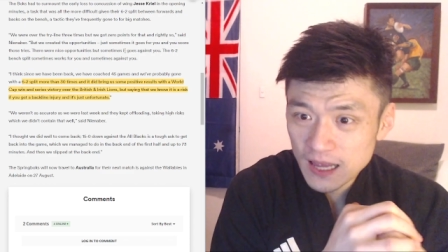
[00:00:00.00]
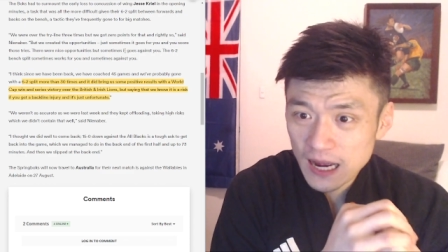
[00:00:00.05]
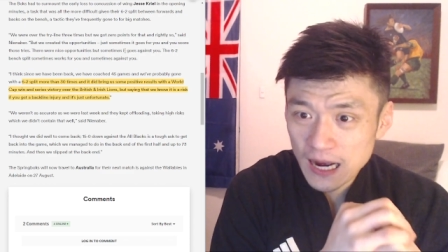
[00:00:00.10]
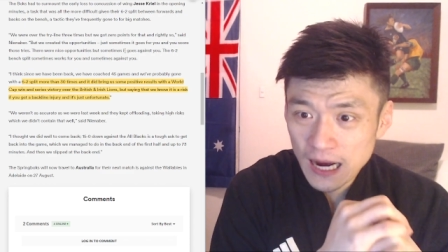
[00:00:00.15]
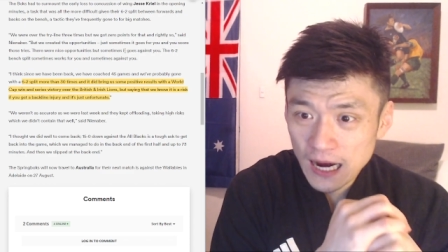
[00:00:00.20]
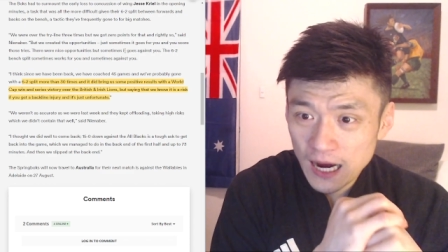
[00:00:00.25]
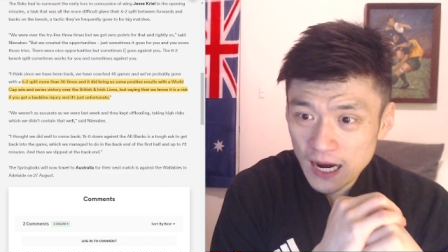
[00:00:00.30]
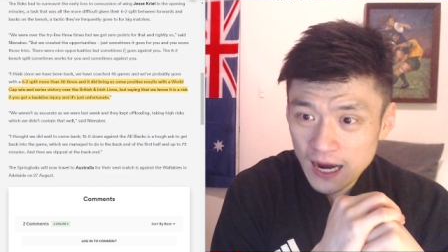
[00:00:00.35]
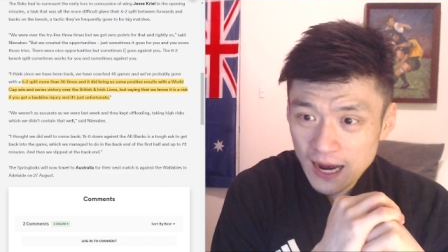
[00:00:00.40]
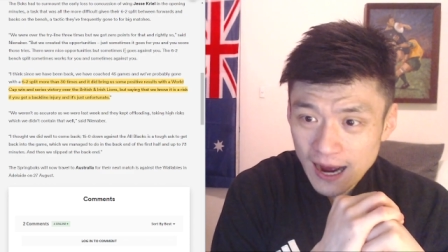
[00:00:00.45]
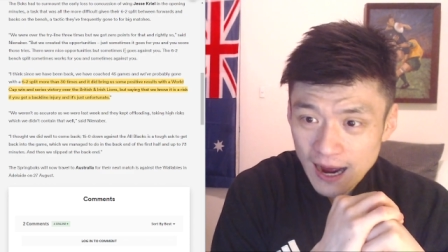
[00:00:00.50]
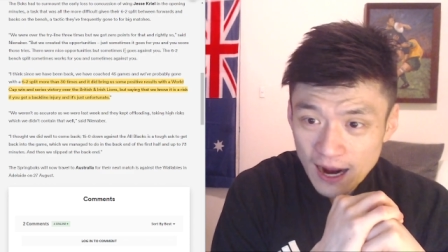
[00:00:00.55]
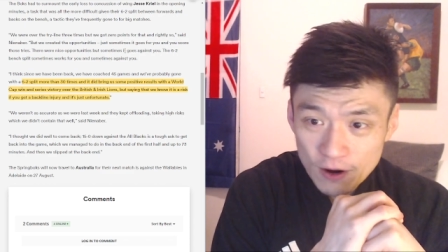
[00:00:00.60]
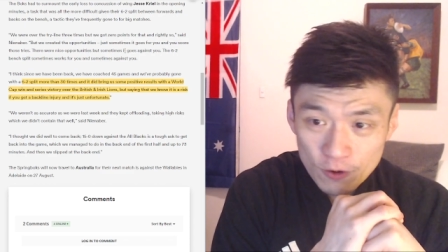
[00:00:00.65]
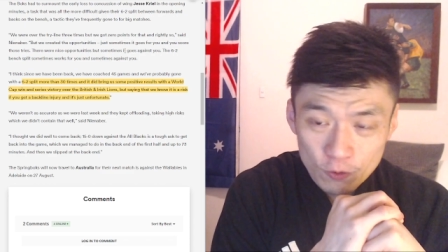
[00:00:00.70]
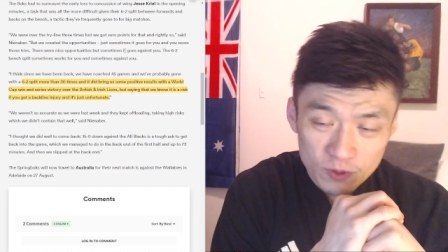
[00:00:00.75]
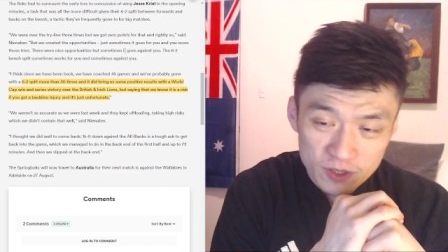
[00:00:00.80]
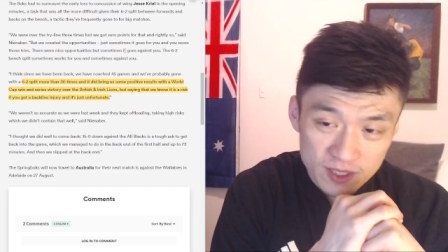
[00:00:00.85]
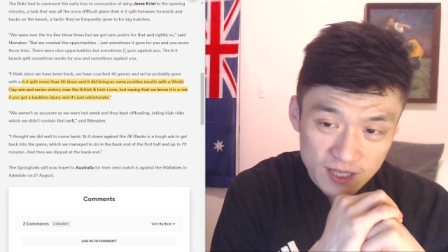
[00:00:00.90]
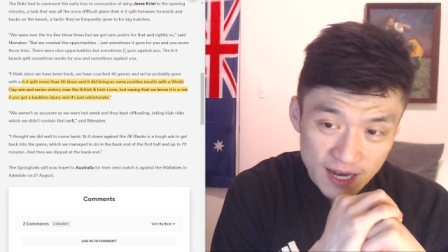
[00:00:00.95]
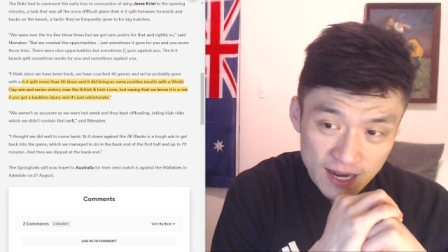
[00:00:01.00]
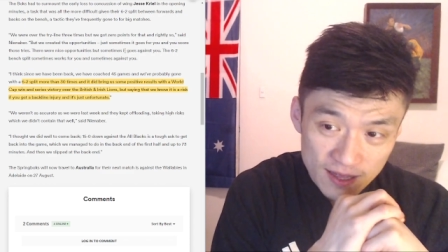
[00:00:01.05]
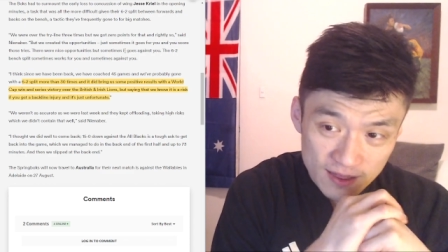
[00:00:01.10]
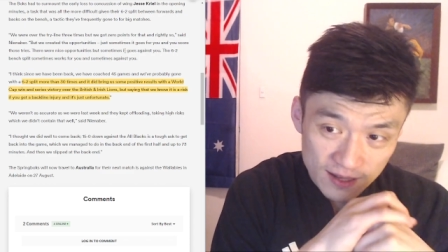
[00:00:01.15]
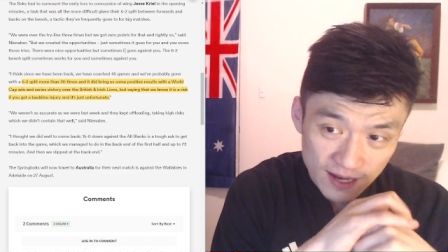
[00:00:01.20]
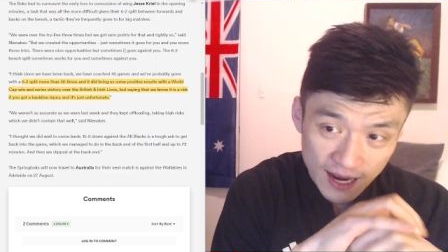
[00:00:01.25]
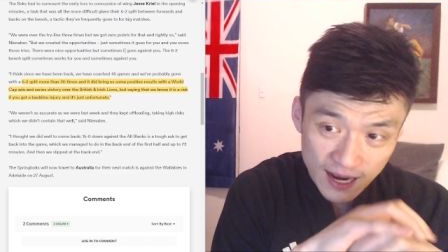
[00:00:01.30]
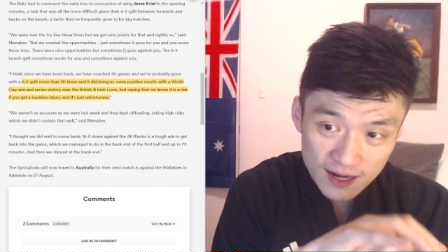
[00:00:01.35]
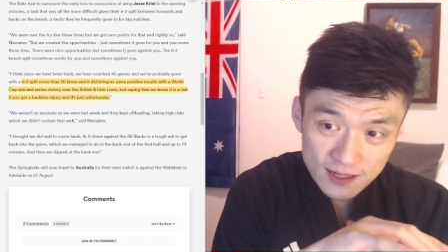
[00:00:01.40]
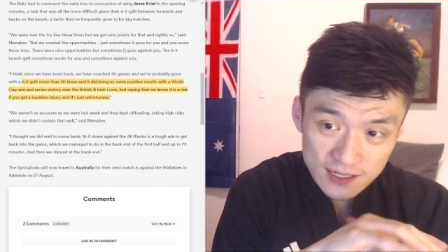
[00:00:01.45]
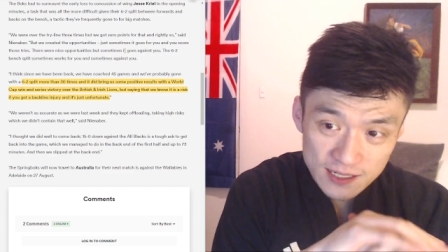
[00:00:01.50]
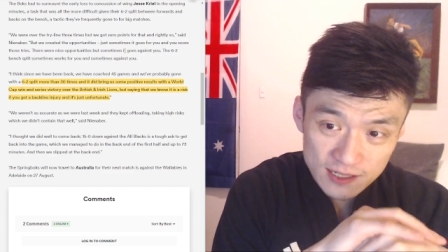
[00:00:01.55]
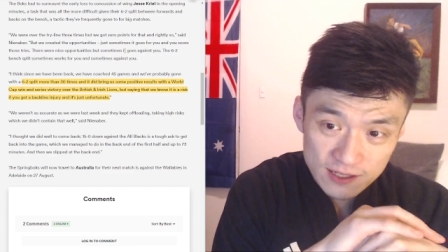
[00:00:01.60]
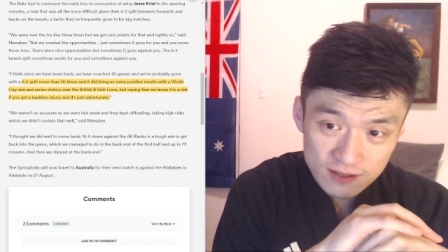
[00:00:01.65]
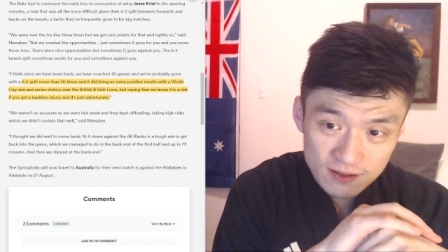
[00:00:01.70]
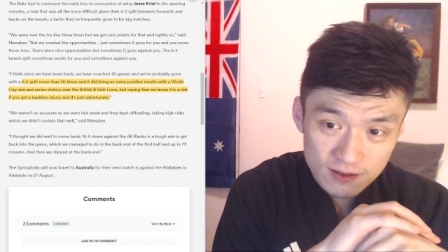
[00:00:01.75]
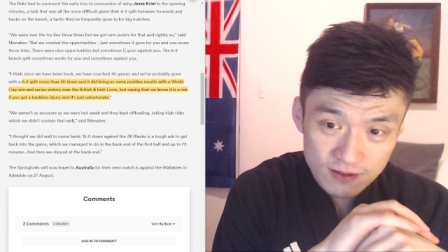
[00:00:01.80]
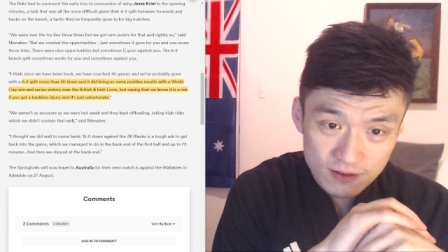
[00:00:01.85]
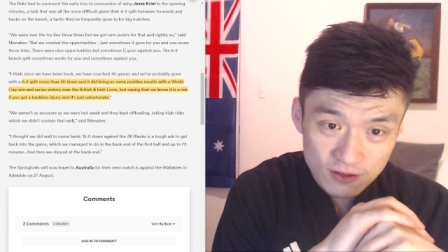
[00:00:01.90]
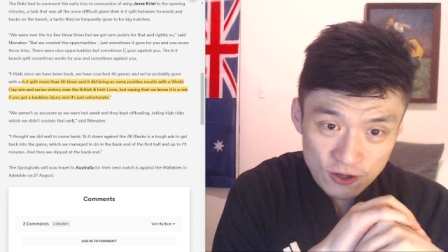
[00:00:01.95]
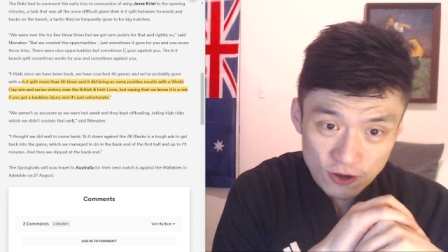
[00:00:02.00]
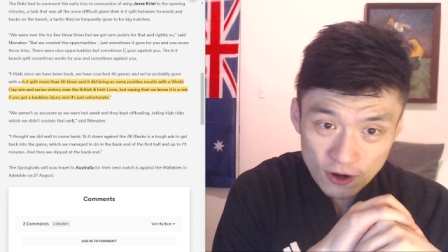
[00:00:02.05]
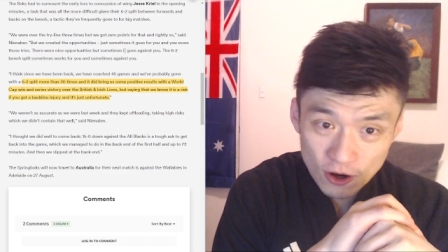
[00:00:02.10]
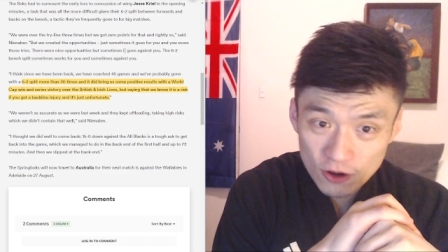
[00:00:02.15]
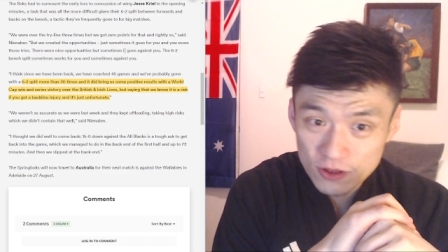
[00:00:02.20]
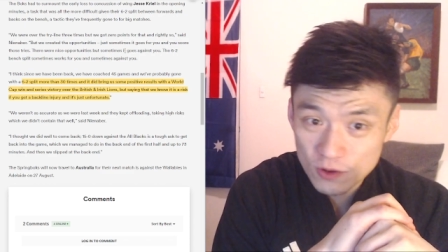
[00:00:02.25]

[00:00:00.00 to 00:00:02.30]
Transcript: I would say that, you know,